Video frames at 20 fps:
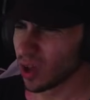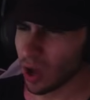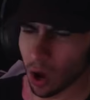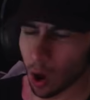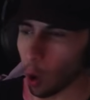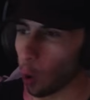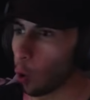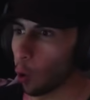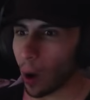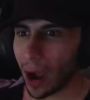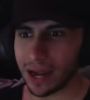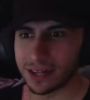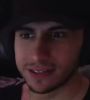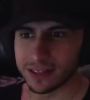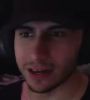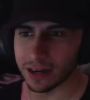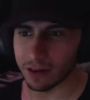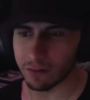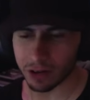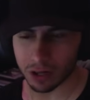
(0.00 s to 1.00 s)
Oh Oh, I
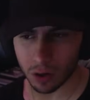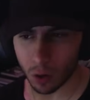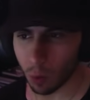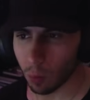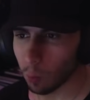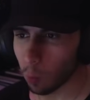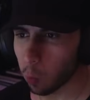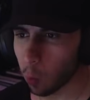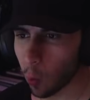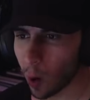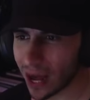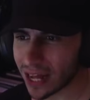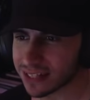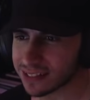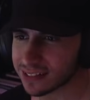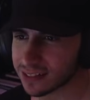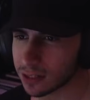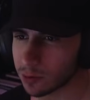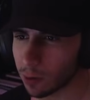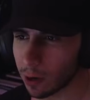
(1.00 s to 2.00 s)
didn't even...
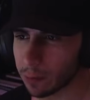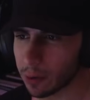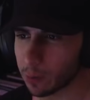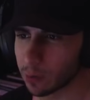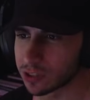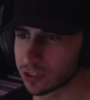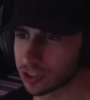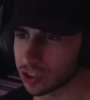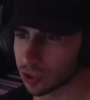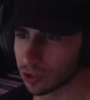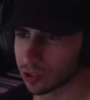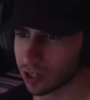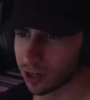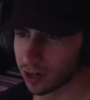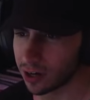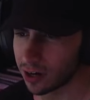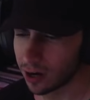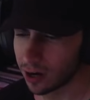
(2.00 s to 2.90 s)
What? Remy with short hair?